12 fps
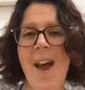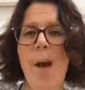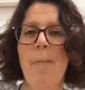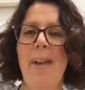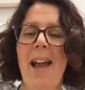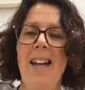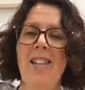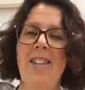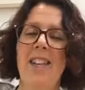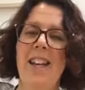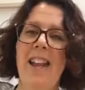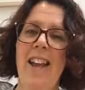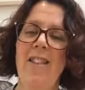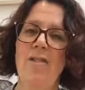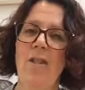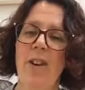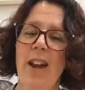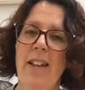But actually later
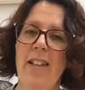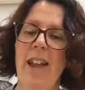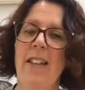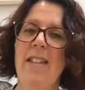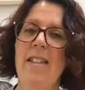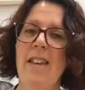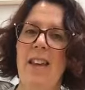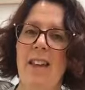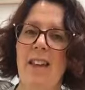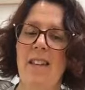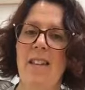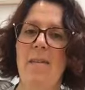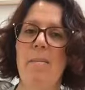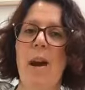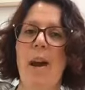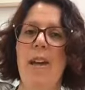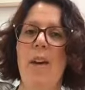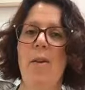on I then did
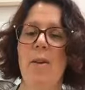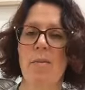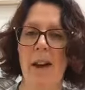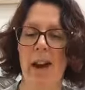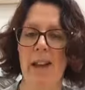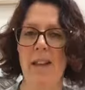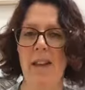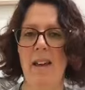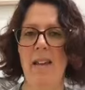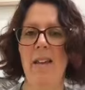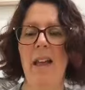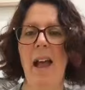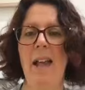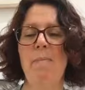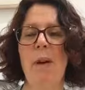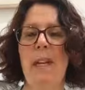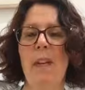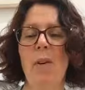my yoga practice, and
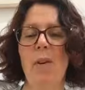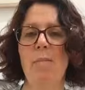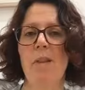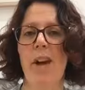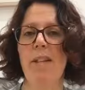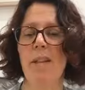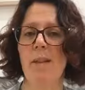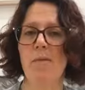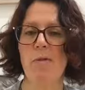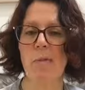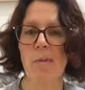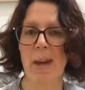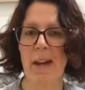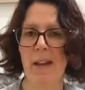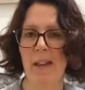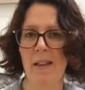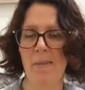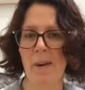my yoga practice brought me back
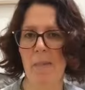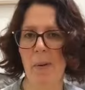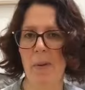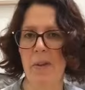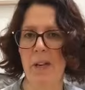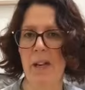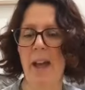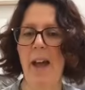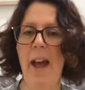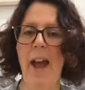into my body,